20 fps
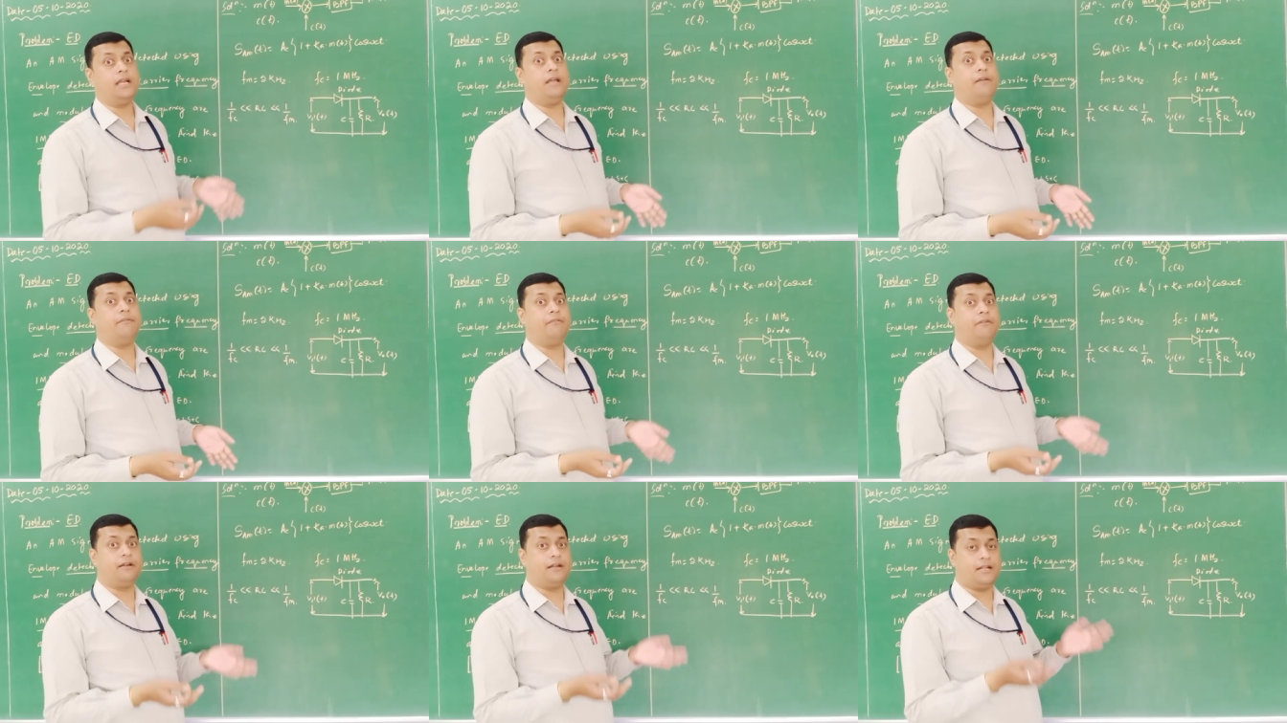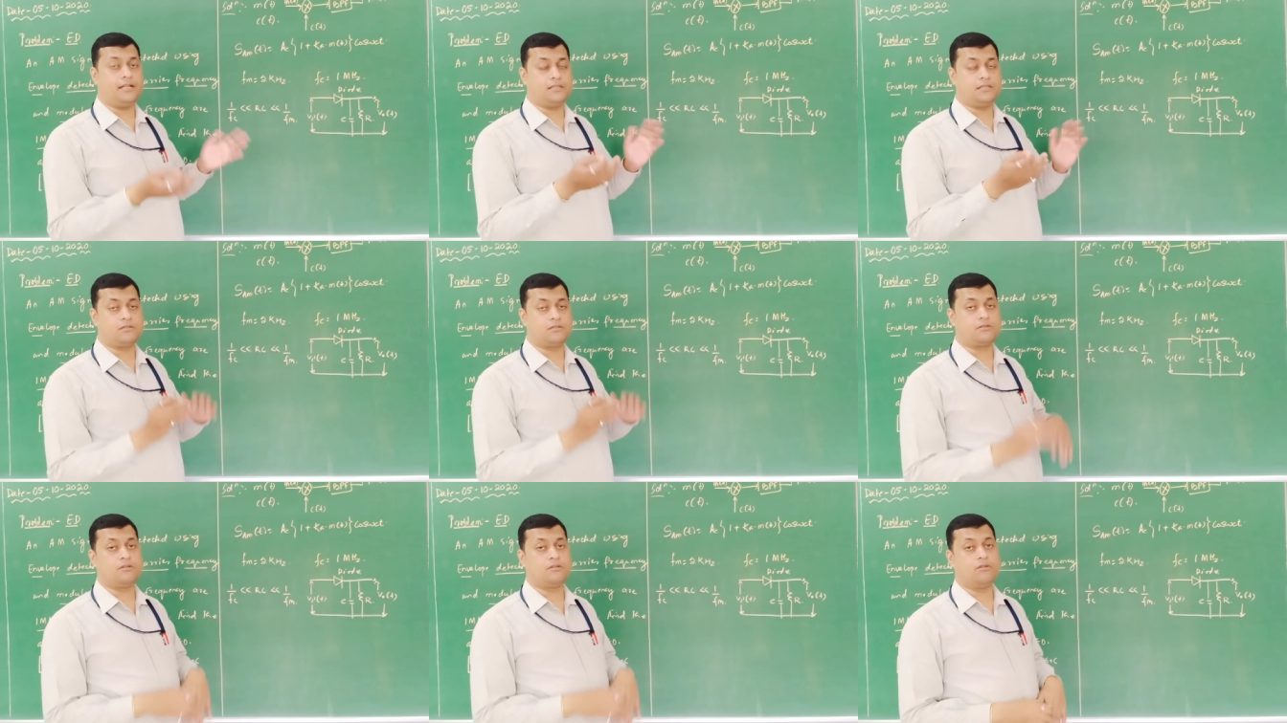if it is
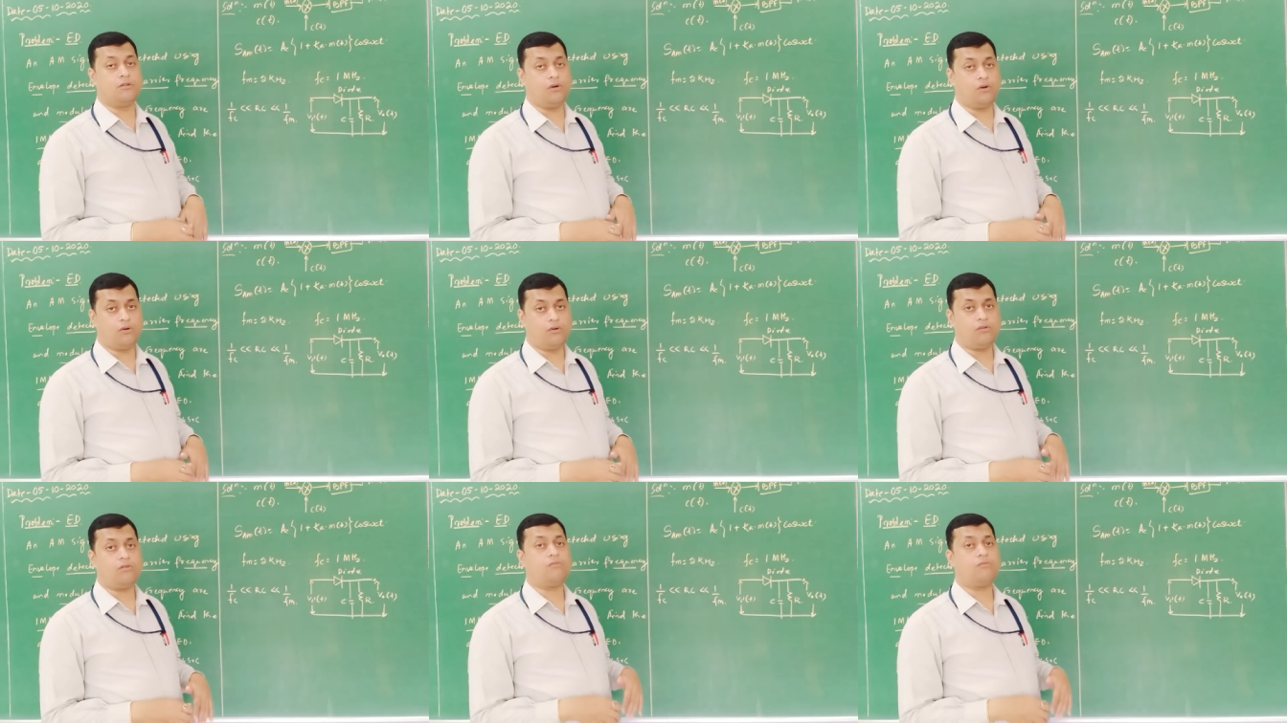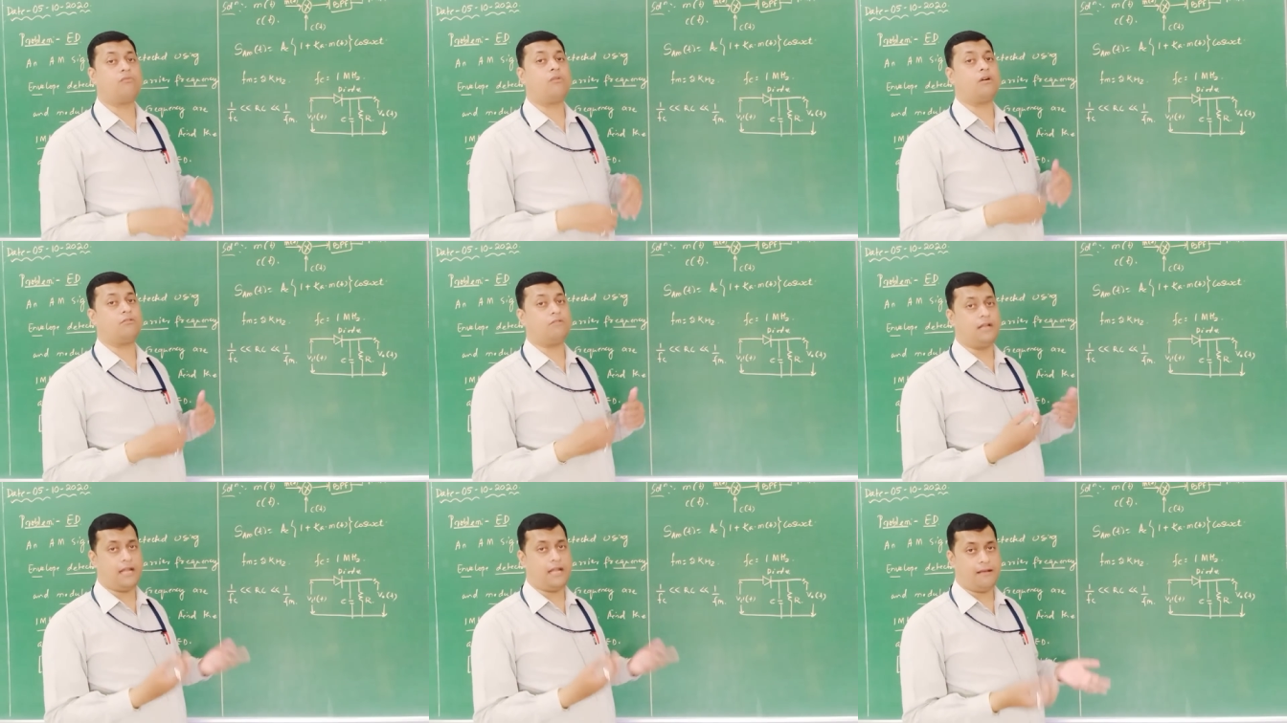low,
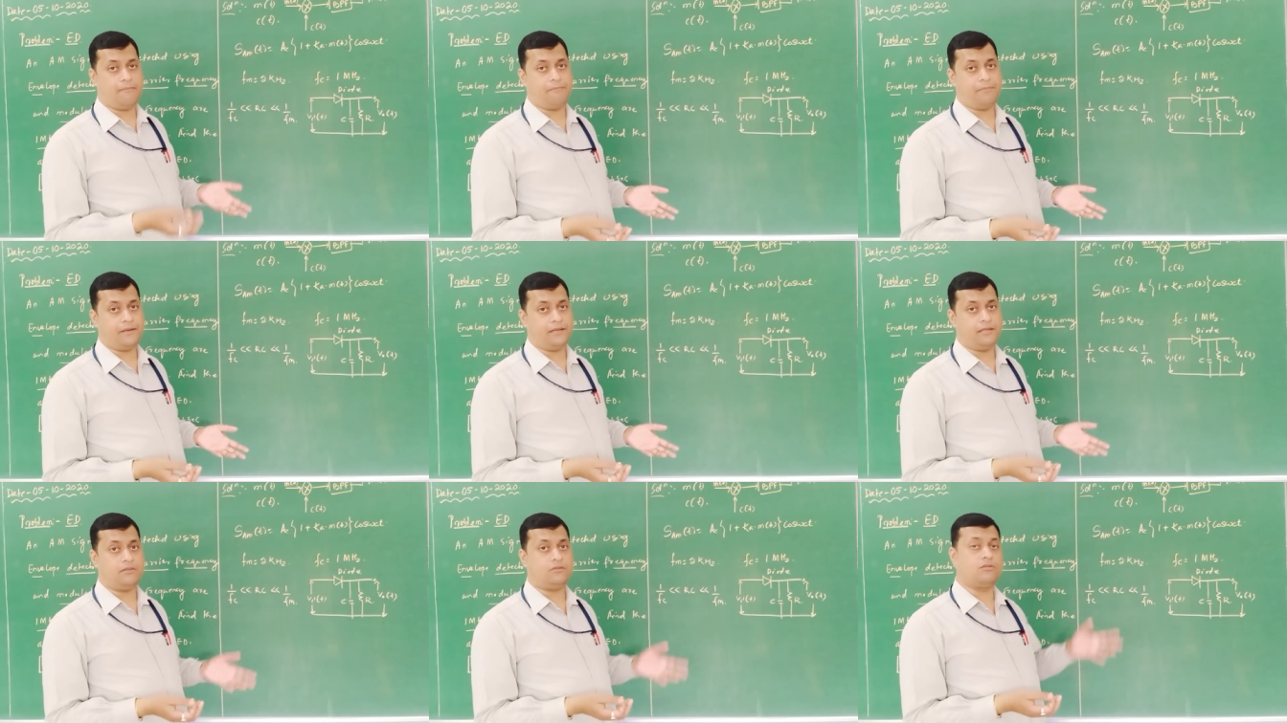what will happen?